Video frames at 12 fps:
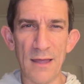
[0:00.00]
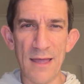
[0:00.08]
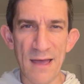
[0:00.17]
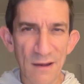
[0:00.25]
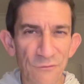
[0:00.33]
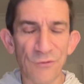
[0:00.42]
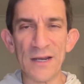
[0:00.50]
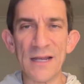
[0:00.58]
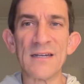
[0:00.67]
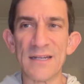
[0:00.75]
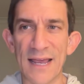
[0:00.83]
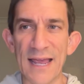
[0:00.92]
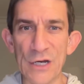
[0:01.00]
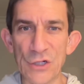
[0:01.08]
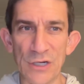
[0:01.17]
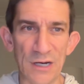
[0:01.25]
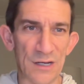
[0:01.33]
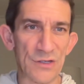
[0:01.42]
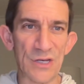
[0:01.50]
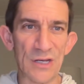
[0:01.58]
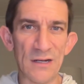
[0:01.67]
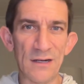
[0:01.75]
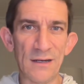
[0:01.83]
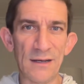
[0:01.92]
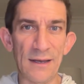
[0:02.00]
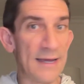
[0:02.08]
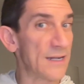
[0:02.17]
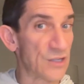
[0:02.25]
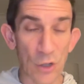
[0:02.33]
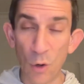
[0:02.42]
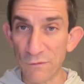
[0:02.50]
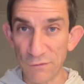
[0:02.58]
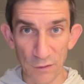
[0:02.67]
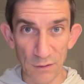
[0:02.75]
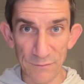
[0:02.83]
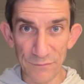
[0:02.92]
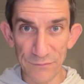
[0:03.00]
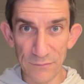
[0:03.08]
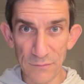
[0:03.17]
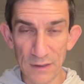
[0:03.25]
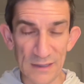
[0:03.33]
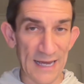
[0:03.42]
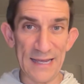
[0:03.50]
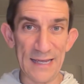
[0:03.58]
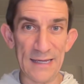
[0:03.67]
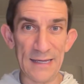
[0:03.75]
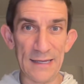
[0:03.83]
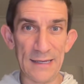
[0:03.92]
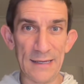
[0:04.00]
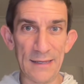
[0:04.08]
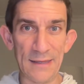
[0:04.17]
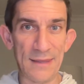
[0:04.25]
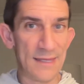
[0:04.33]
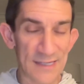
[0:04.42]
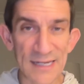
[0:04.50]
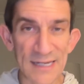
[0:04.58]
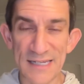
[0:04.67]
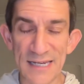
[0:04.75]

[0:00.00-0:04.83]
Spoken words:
every indication is it's over. Like, this is